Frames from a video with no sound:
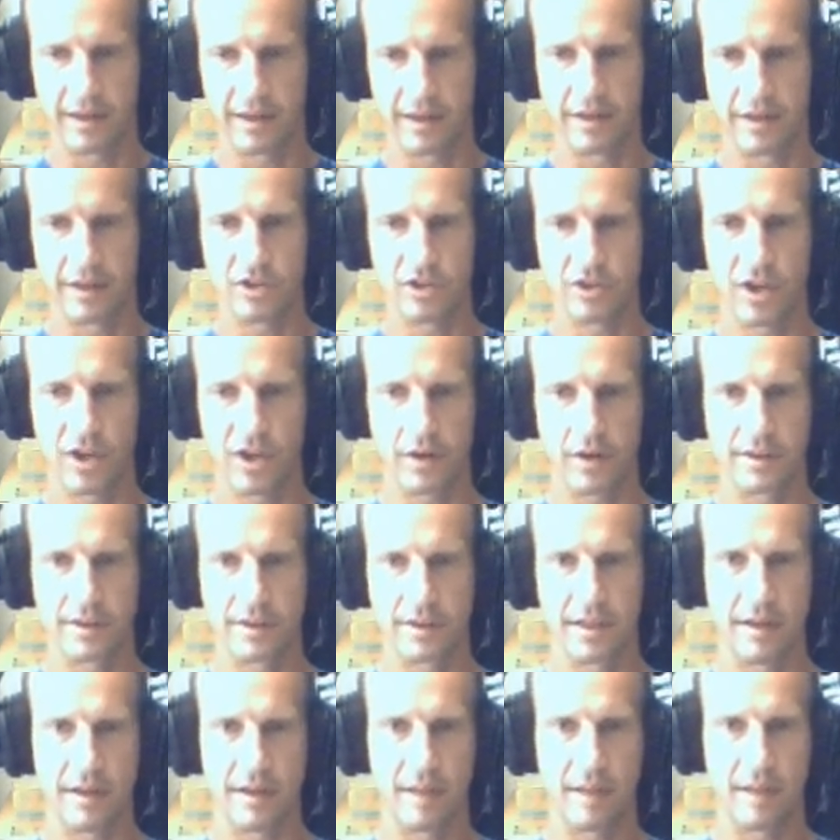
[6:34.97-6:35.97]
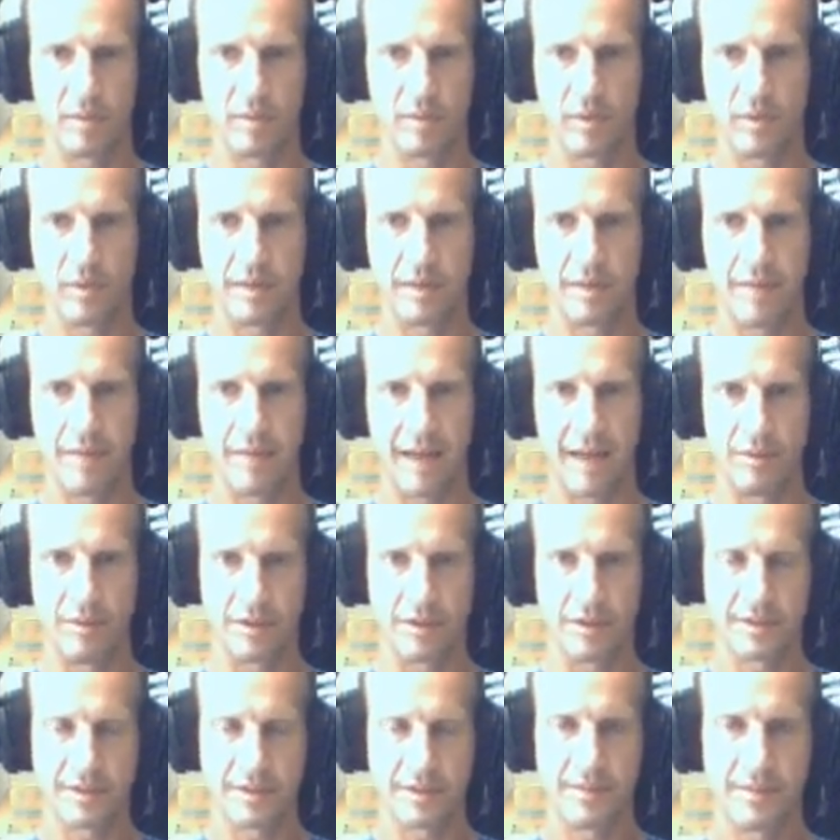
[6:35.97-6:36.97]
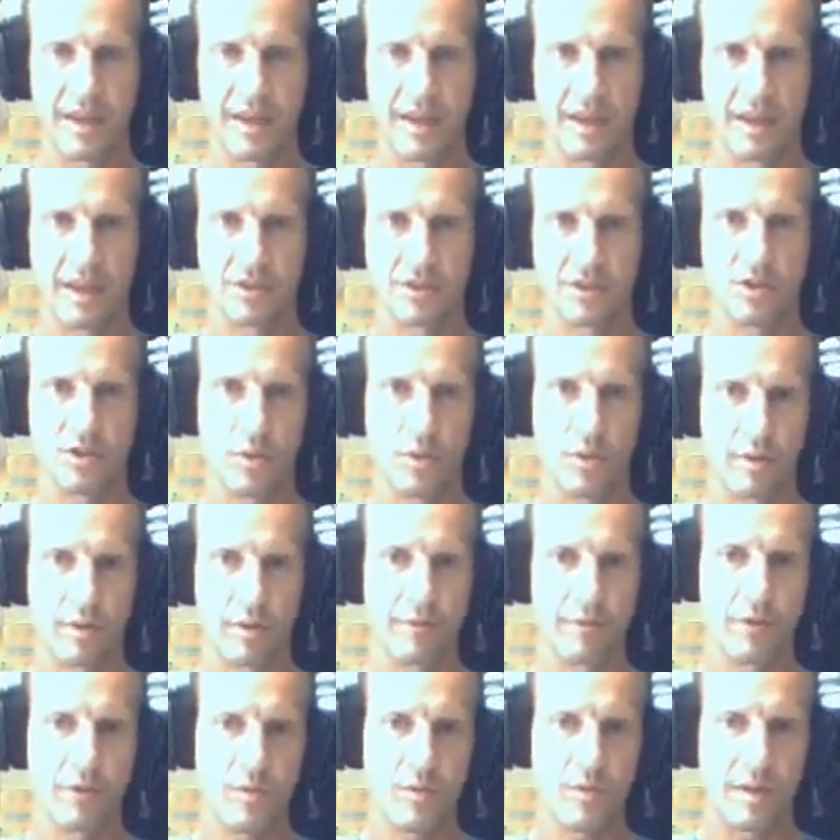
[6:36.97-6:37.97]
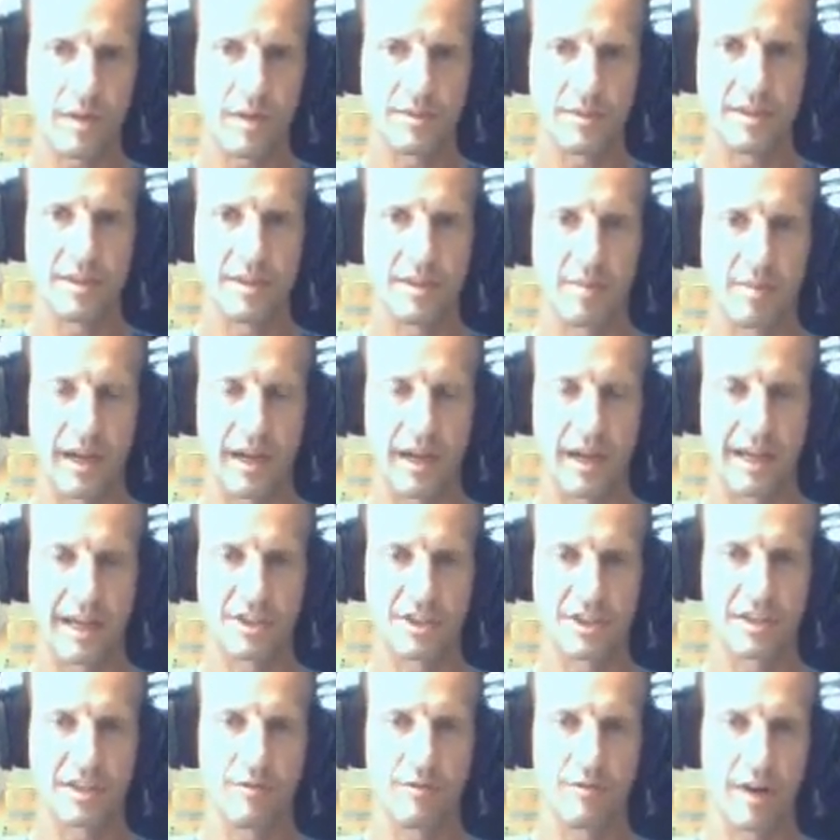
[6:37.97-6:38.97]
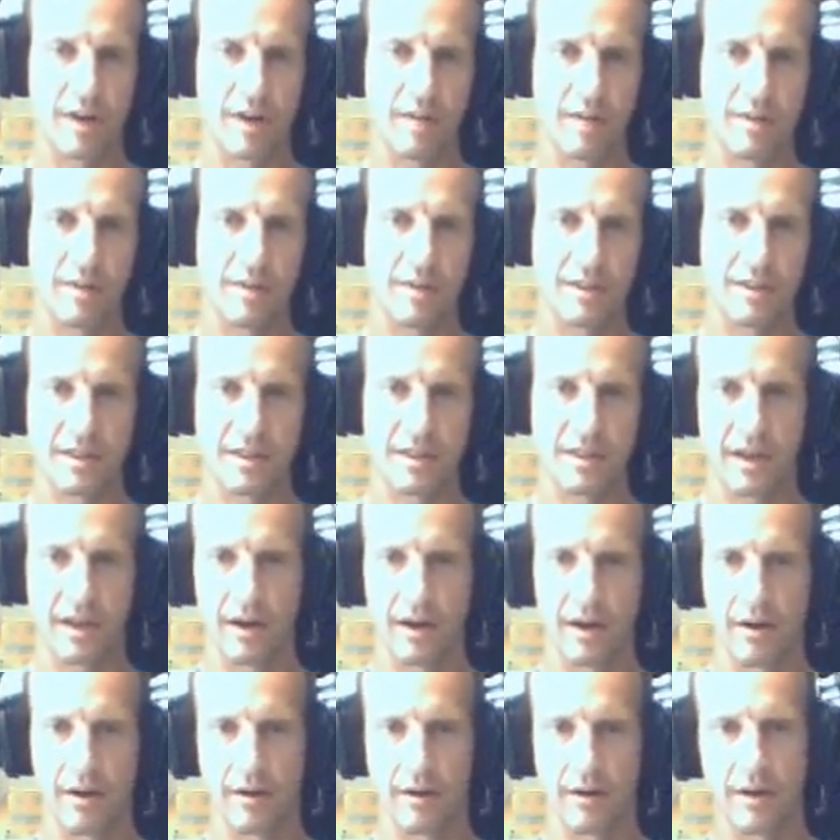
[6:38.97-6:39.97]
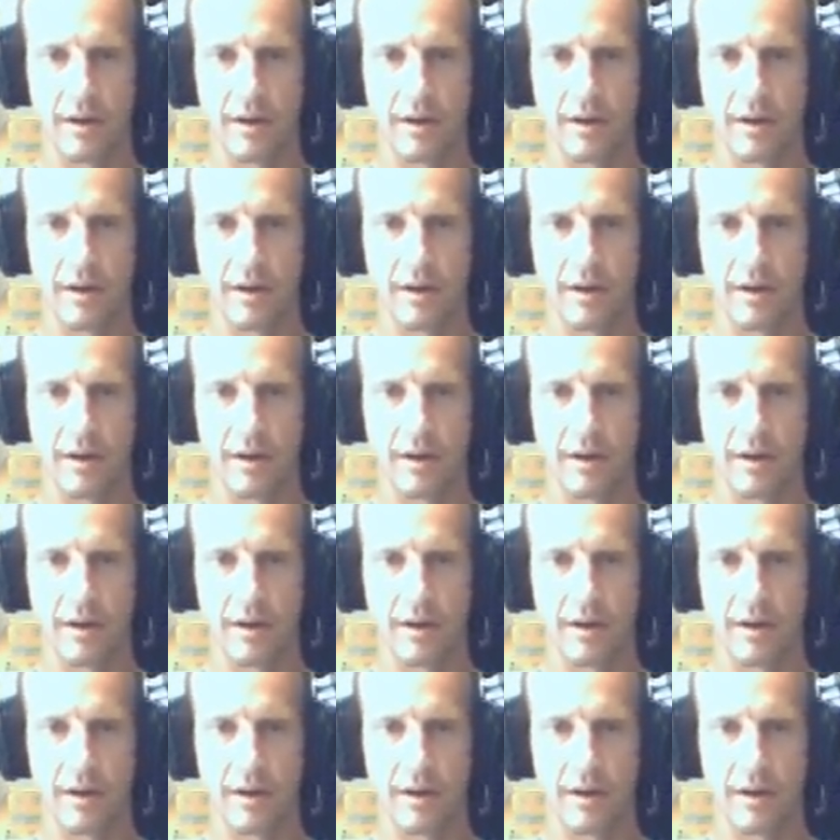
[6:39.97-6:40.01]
sharks and marine mammals. So food webs in the pelagic environment are